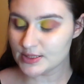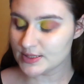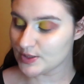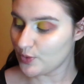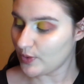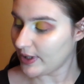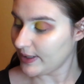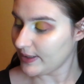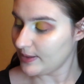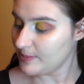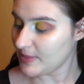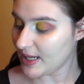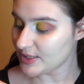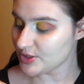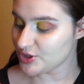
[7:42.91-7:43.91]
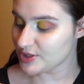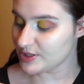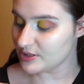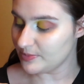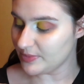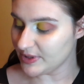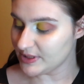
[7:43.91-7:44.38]
so I am actually
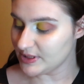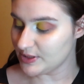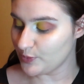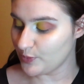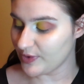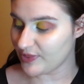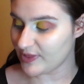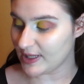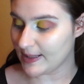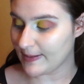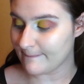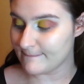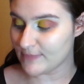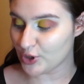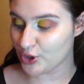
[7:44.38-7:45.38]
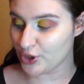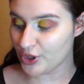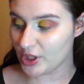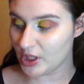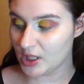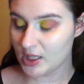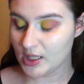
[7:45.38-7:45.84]
gonna blend it with
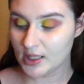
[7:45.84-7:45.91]
Ember.